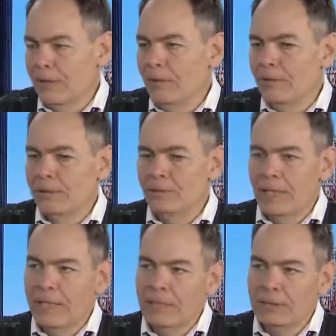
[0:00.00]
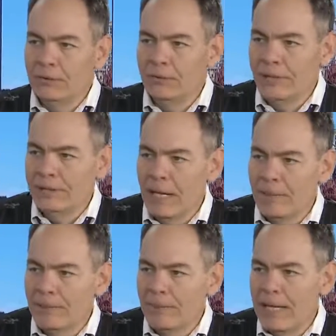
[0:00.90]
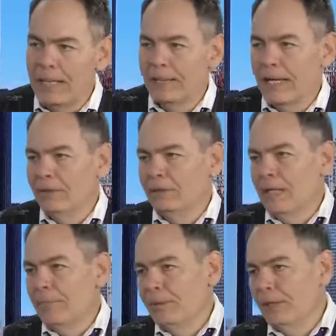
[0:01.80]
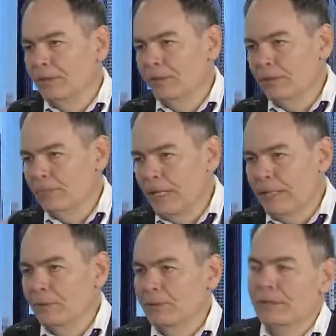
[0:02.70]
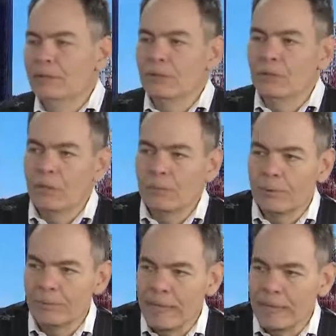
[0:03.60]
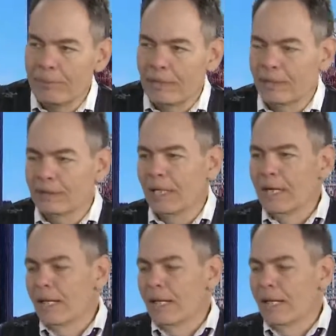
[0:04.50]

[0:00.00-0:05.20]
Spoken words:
The Chinese were very dominant in mining. Now the Japanese are in mining. It was in Eastern Europe were in mining, because